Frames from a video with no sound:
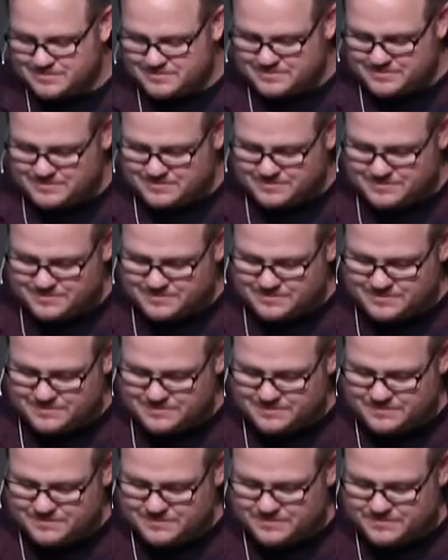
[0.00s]

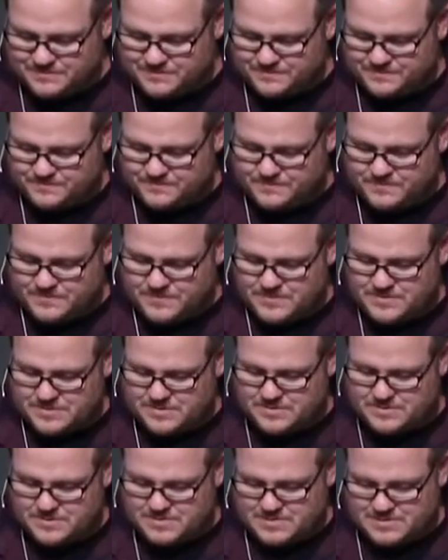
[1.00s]

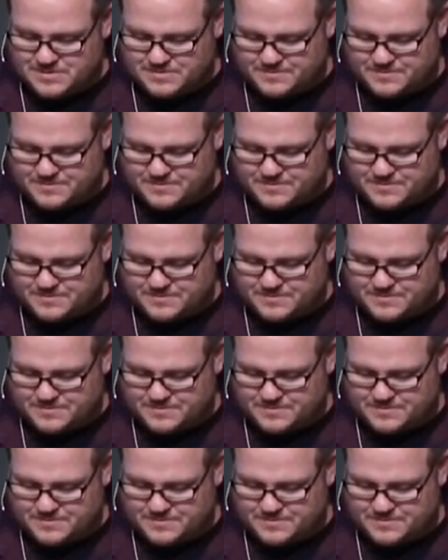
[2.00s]
Nobody speaks.